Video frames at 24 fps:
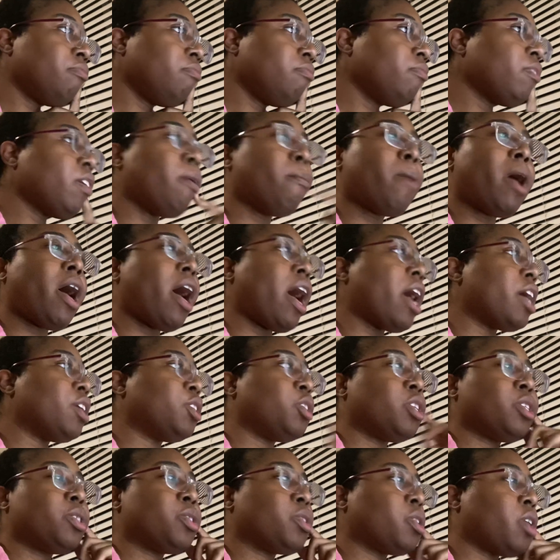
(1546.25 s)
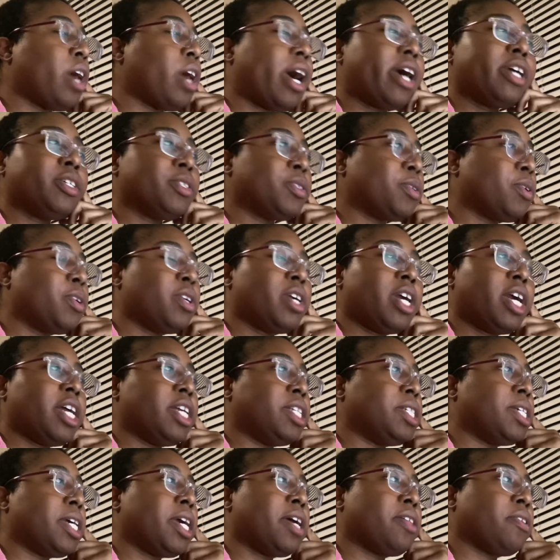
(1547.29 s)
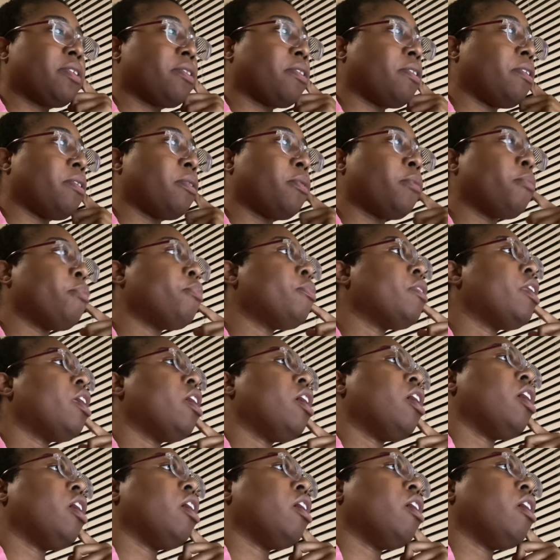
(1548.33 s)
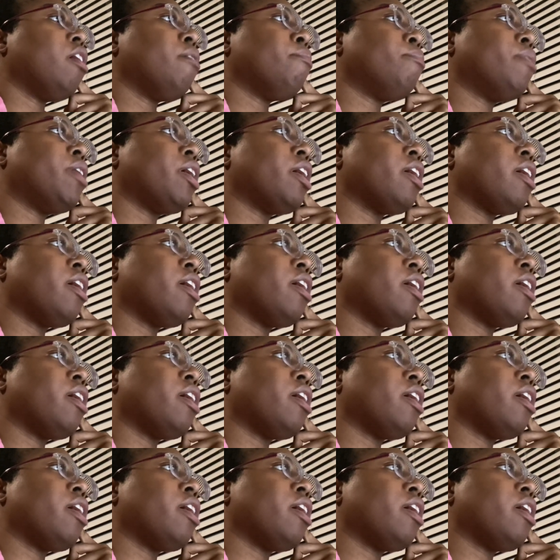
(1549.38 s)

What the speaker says: but I just couldn't get it together, girl. But